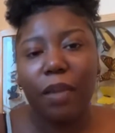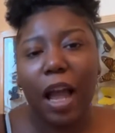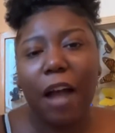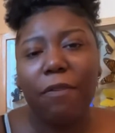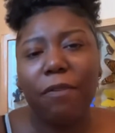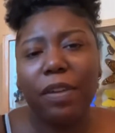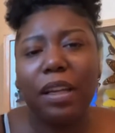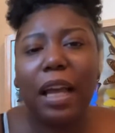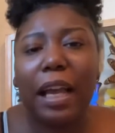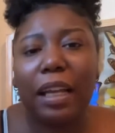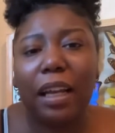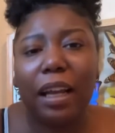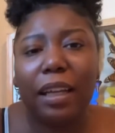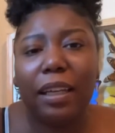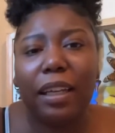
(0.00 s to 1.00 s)
I feel like,
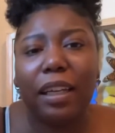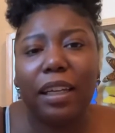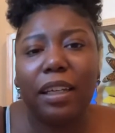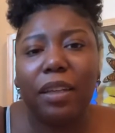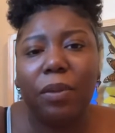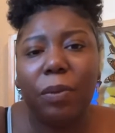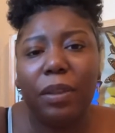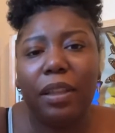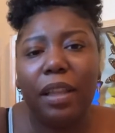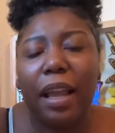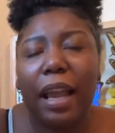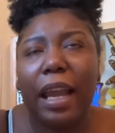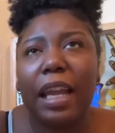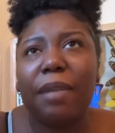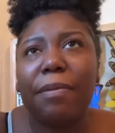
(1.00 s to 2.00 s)
again, with the
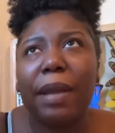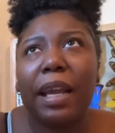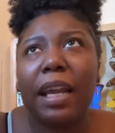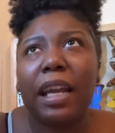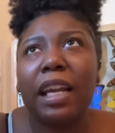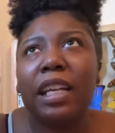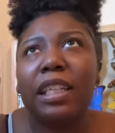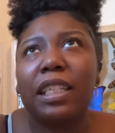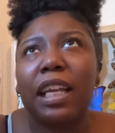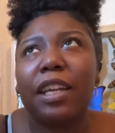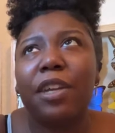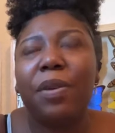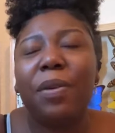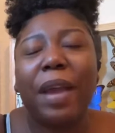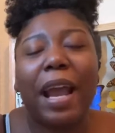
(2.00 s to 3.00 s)
Hanged Man, it's
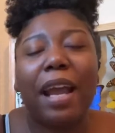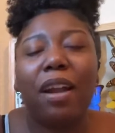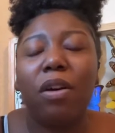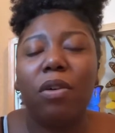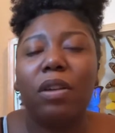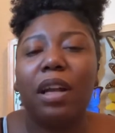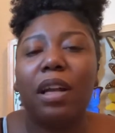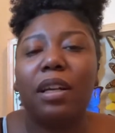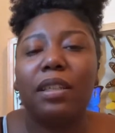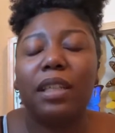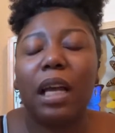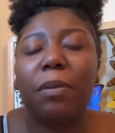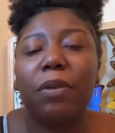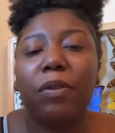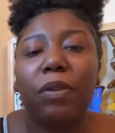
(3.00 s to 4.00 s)
like you had a whole lot of
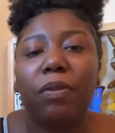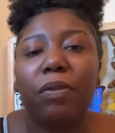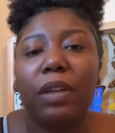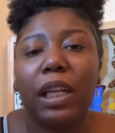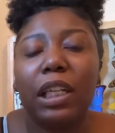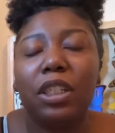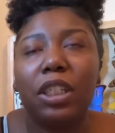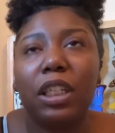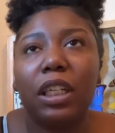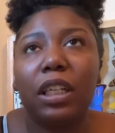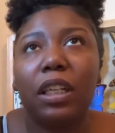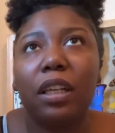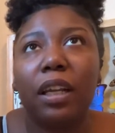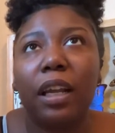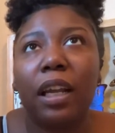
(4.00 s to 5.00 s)
time of
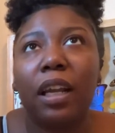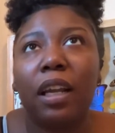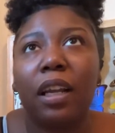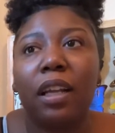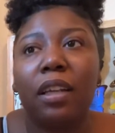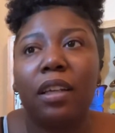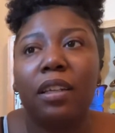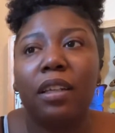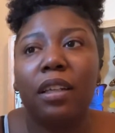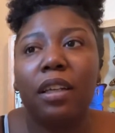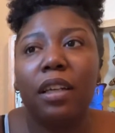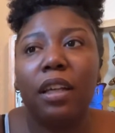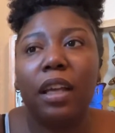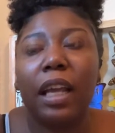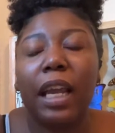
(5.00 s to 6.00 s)
reflection and
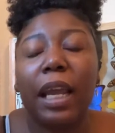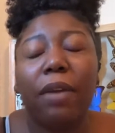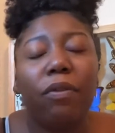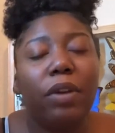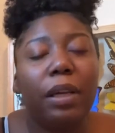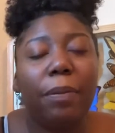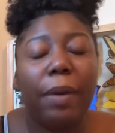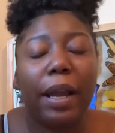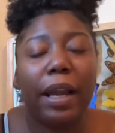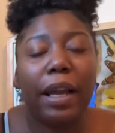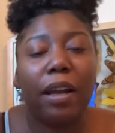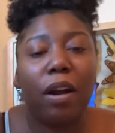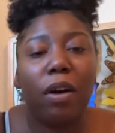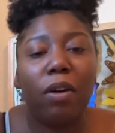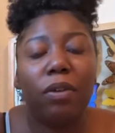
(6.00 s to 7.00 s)
it really paid
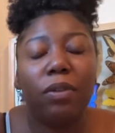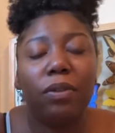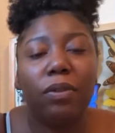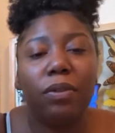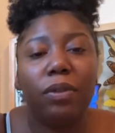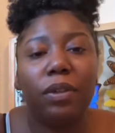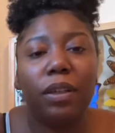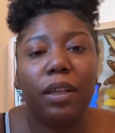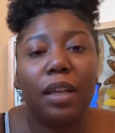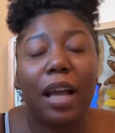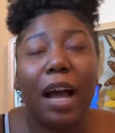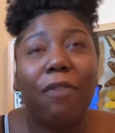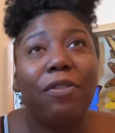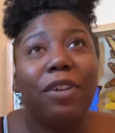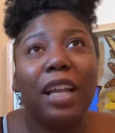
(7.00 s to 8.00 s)
off.
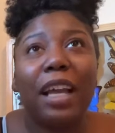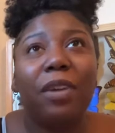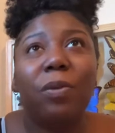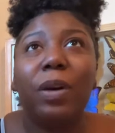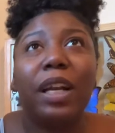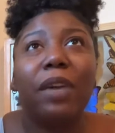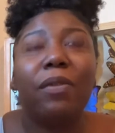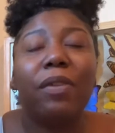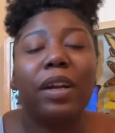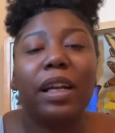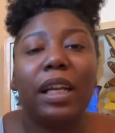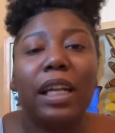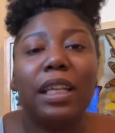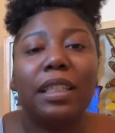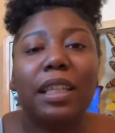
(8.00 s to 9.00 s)
I feel like whatever it
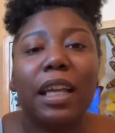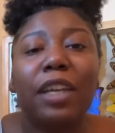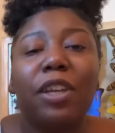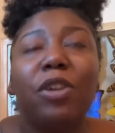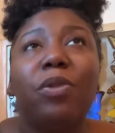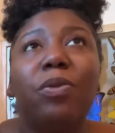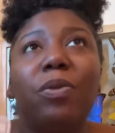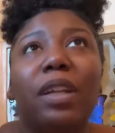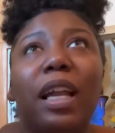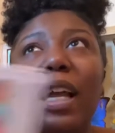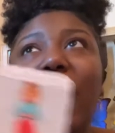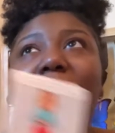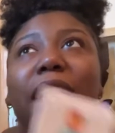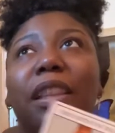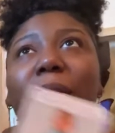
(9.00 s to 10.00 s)
is, like
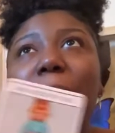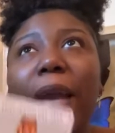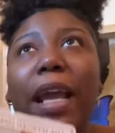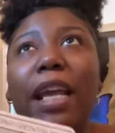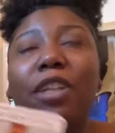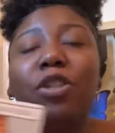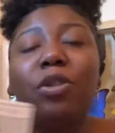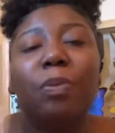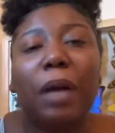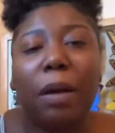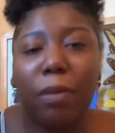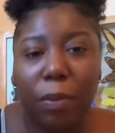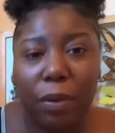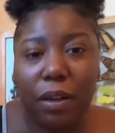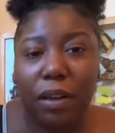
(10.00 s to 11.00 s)
in the past, you
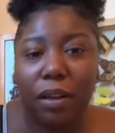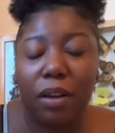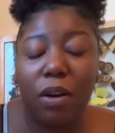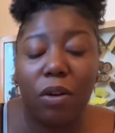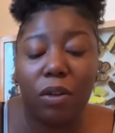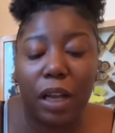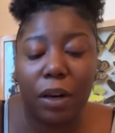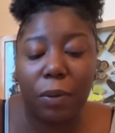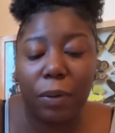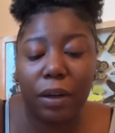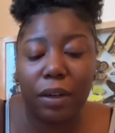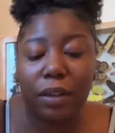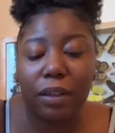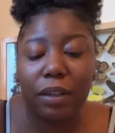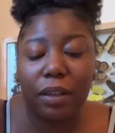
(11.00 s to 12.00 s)
probably put in a whole lot of
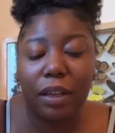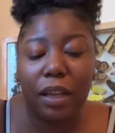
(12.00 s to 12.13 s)
work.